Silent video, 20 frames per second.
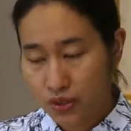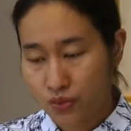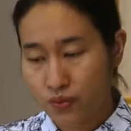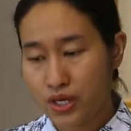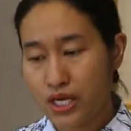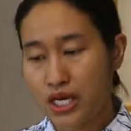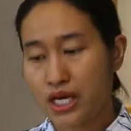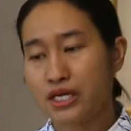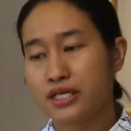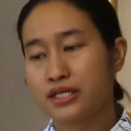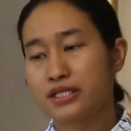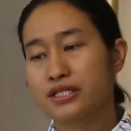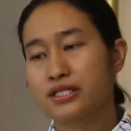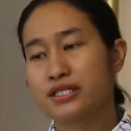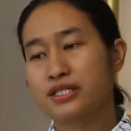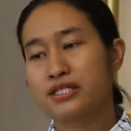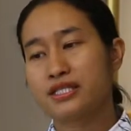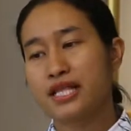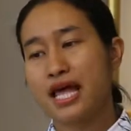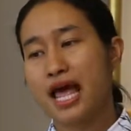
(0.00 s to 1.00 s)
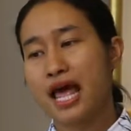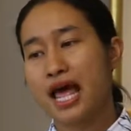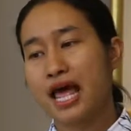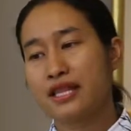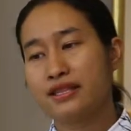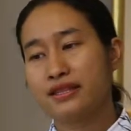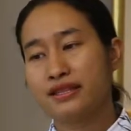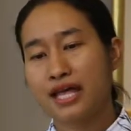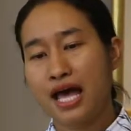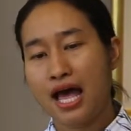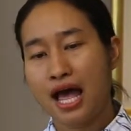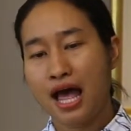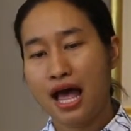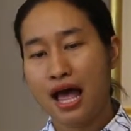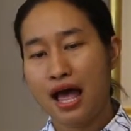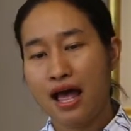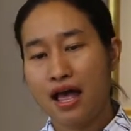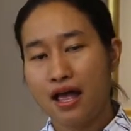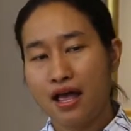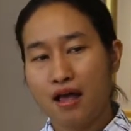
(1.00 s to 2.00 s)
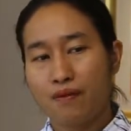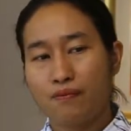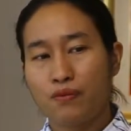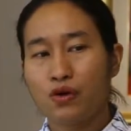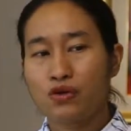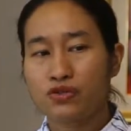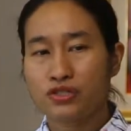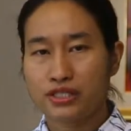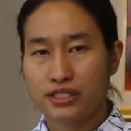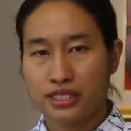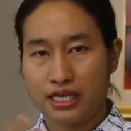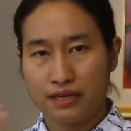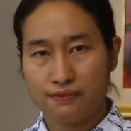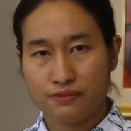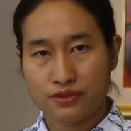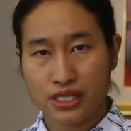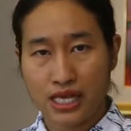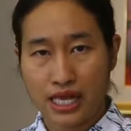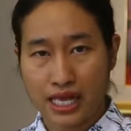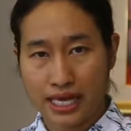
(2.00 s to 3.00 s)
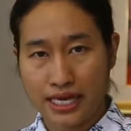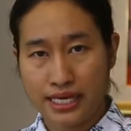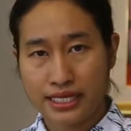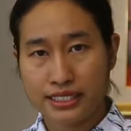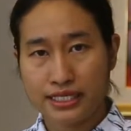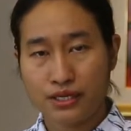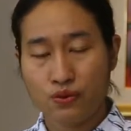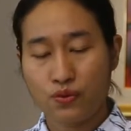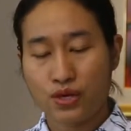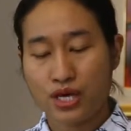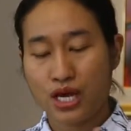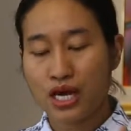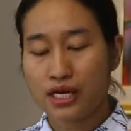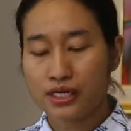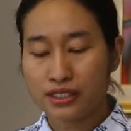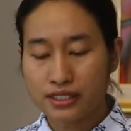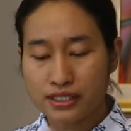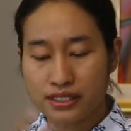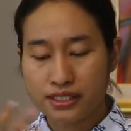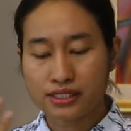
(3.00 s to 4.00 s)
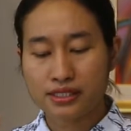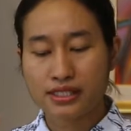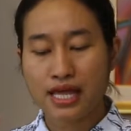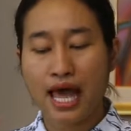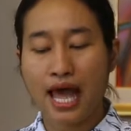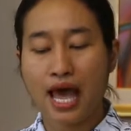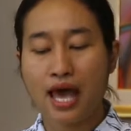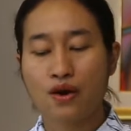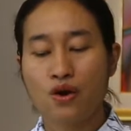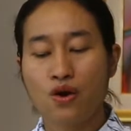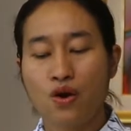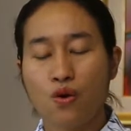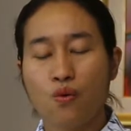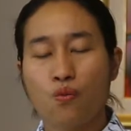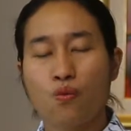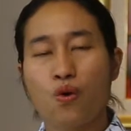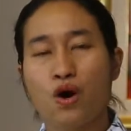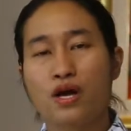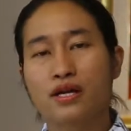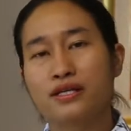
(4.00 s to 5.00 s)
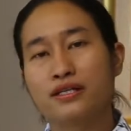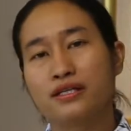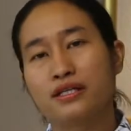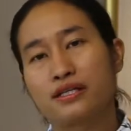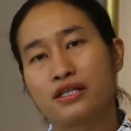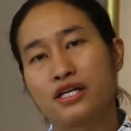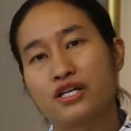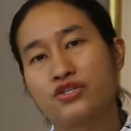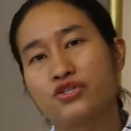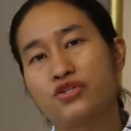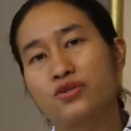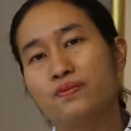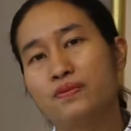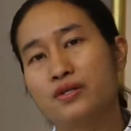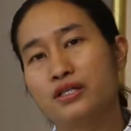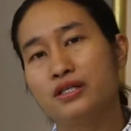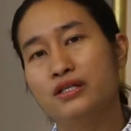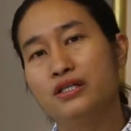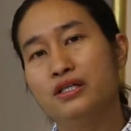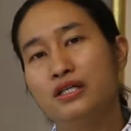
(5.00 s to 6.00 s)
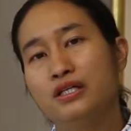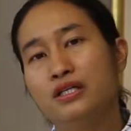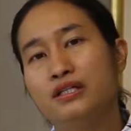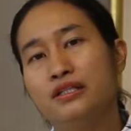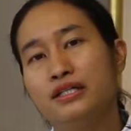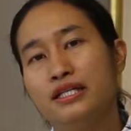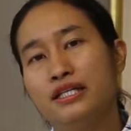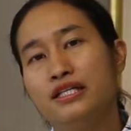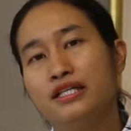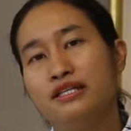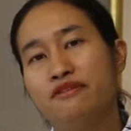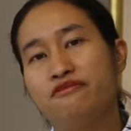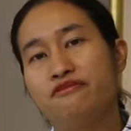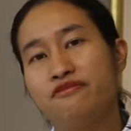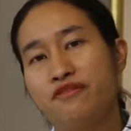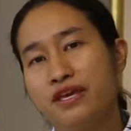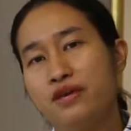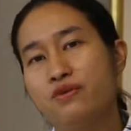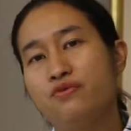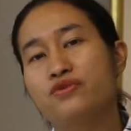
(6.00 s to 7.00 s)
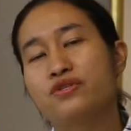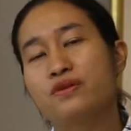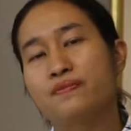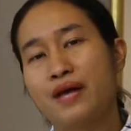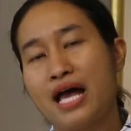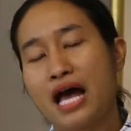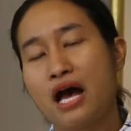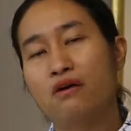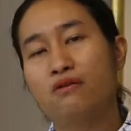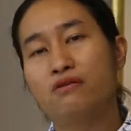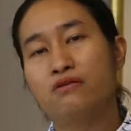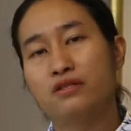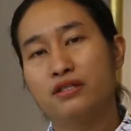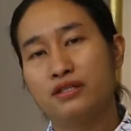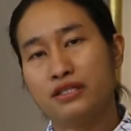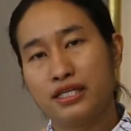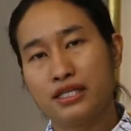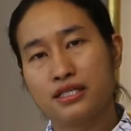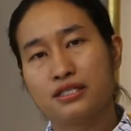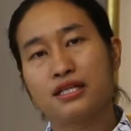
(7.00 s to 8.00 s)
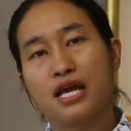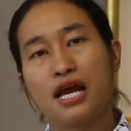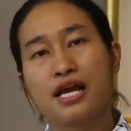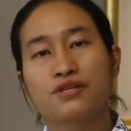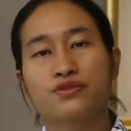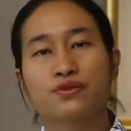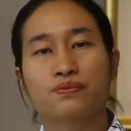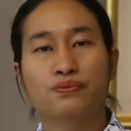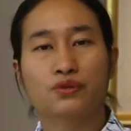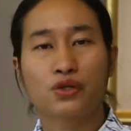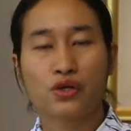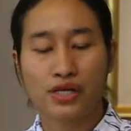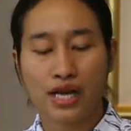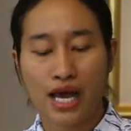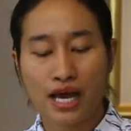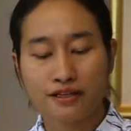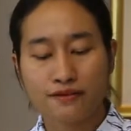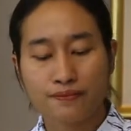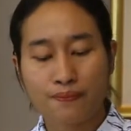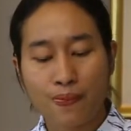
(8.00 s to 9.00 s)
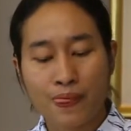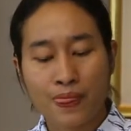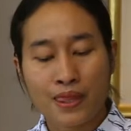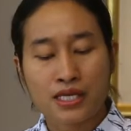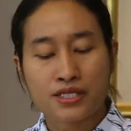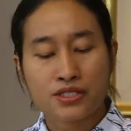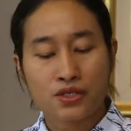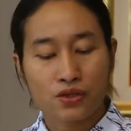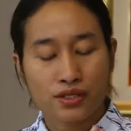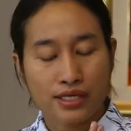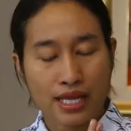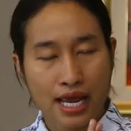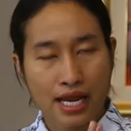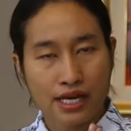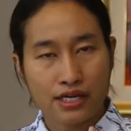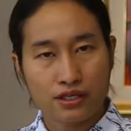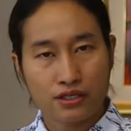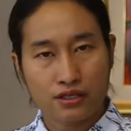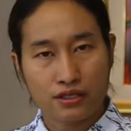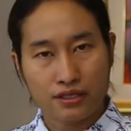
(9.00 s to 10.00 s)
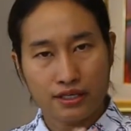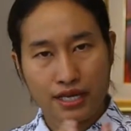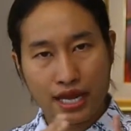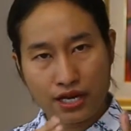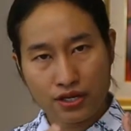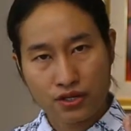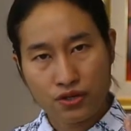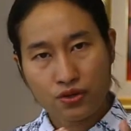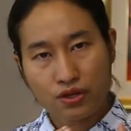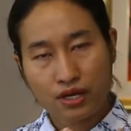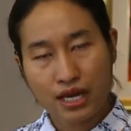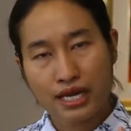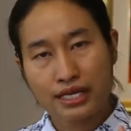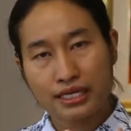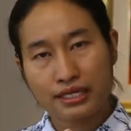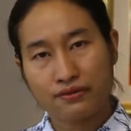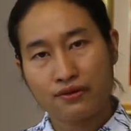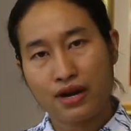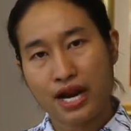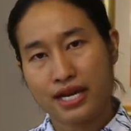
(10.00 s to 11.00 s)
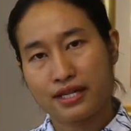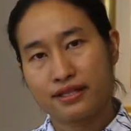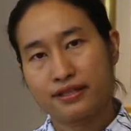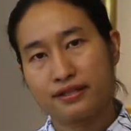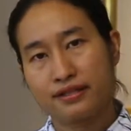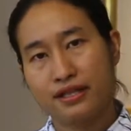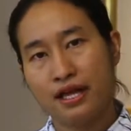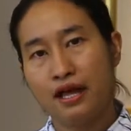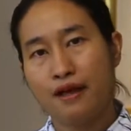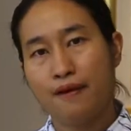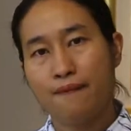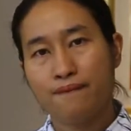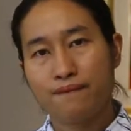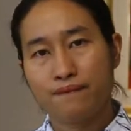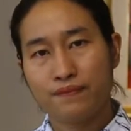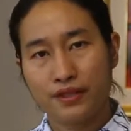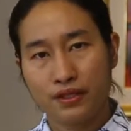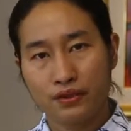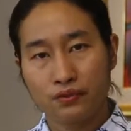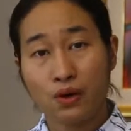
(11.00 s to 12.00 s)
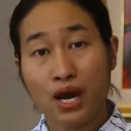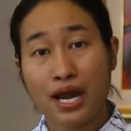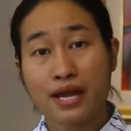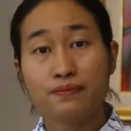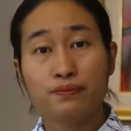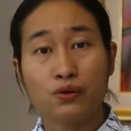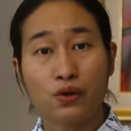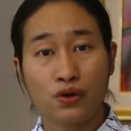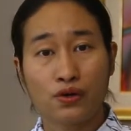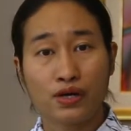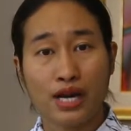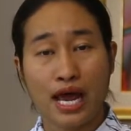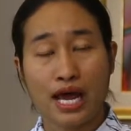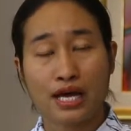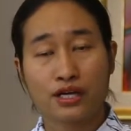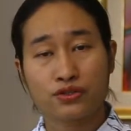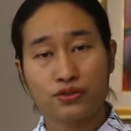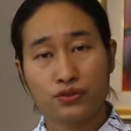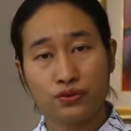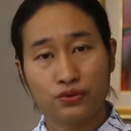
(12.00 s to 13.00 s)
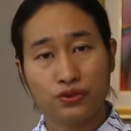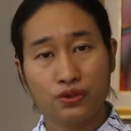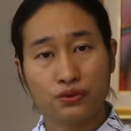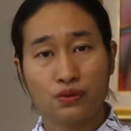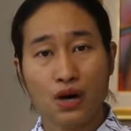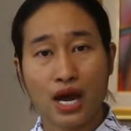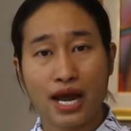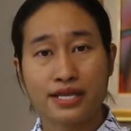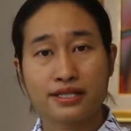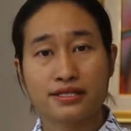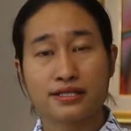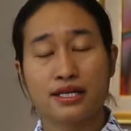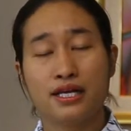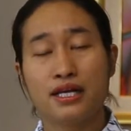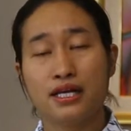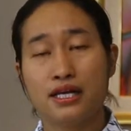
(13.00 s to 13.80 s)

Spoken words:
we understand their positive side, we understand what the customer really feels about these types of products. So then you can create the right product to the right